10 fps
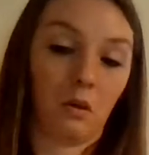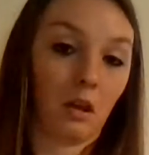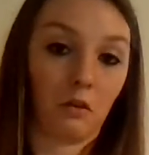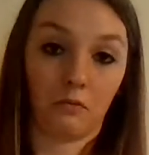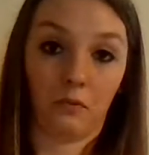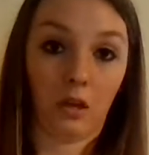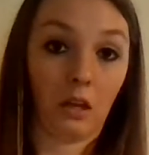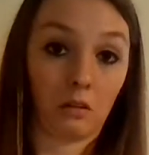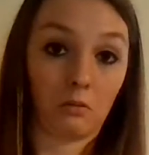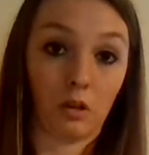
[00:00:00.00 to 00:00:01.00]
if
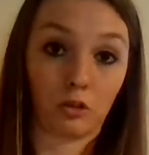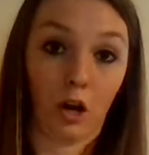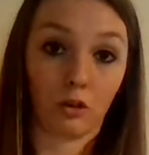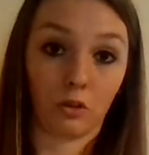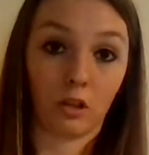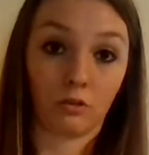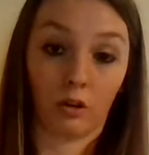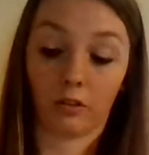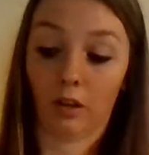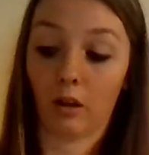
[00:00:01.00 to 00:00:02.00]
a tragedy
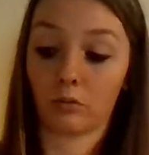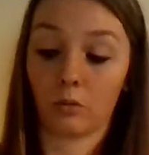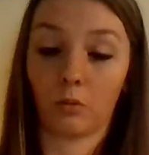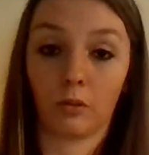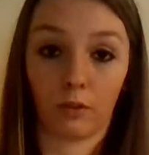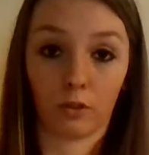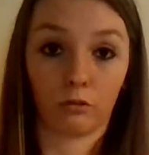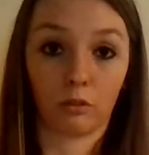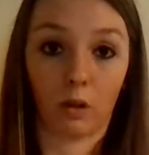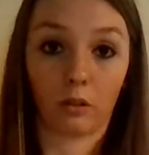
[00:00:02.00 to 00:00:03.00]
struck the household, the first
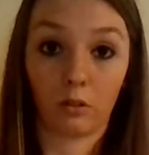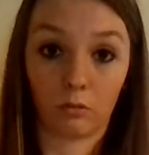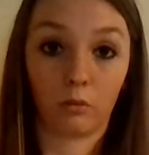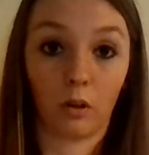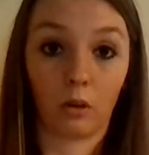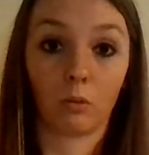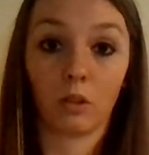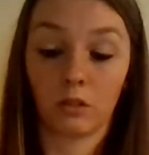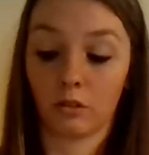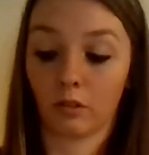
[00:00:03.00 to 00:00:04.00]
responders will know
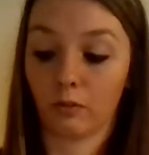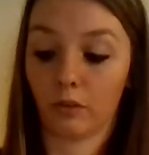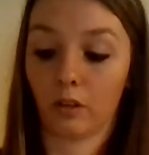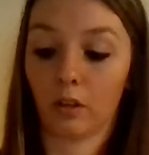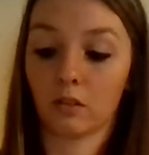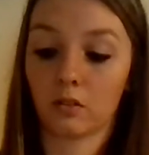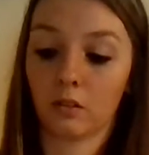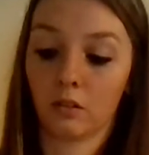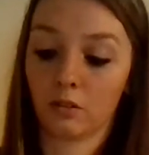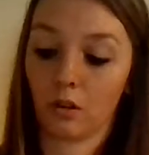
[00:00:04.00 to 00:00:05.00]
to look for this.
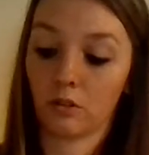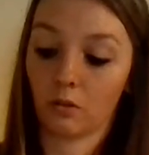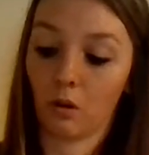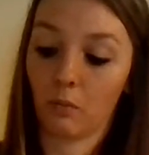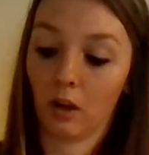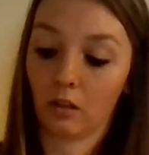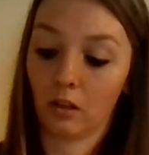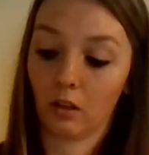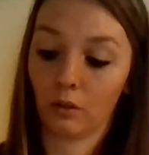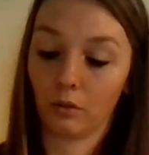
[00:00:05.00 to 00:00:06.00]
There's also a
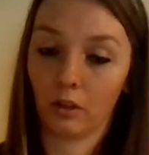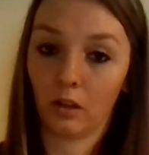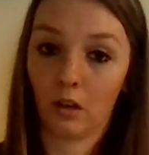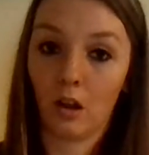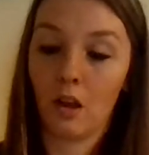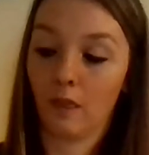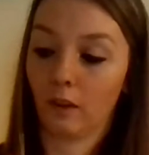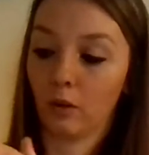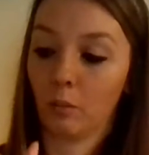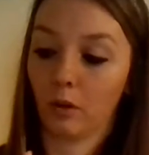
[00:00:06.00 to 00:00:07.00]
magnet included
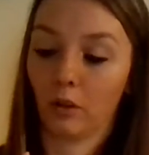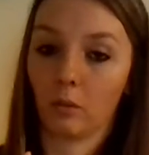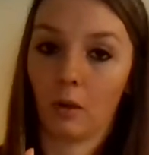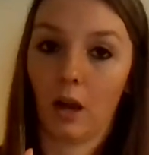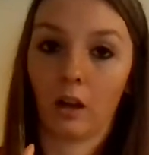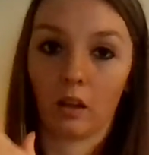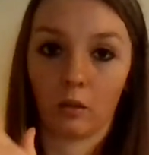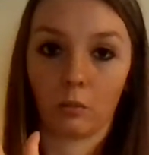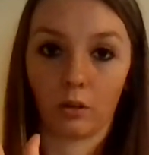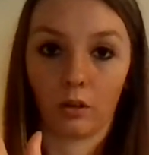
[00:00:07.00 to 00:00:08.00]
that you'll put on the bag and
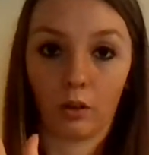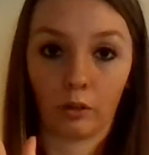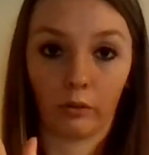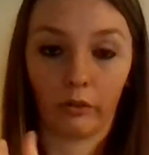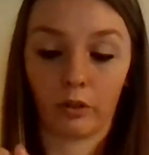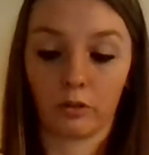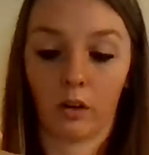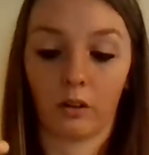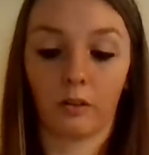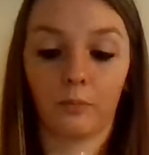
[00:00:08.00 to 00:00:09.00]
then put it on your
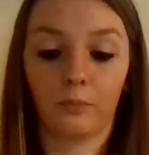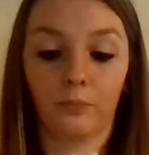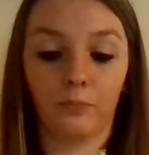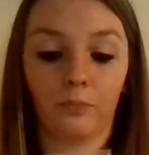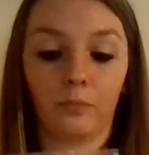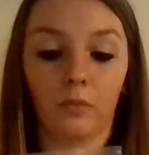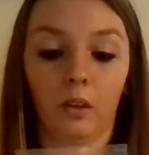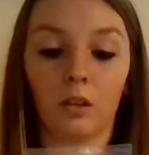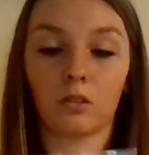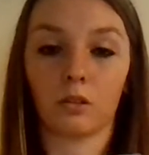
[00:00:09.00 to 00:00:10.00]
refrigerator.
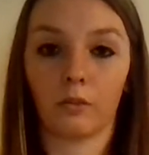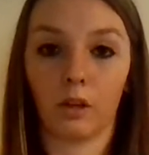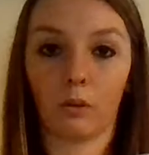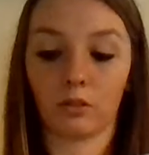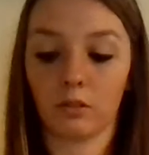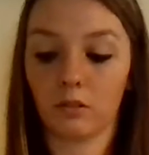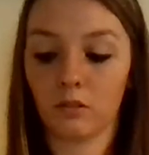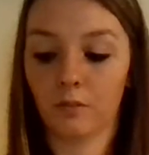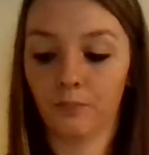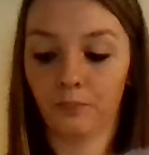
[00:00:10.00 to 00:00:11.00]
Okay, do you have any
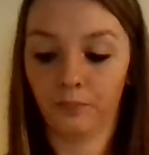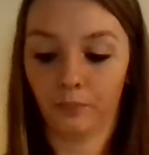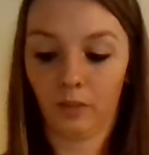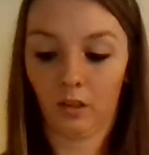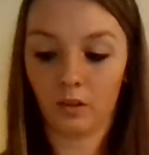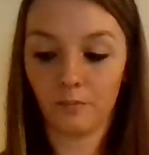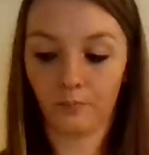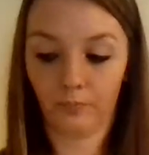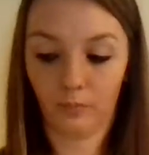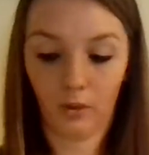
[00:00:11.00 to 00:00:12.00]
questions? Okay,
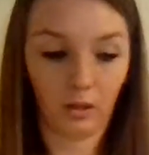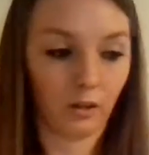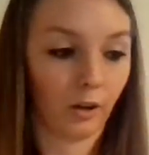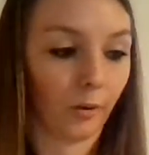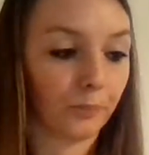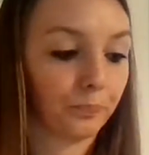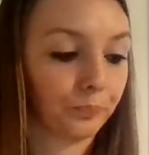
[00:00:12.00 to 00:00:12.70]
here you go.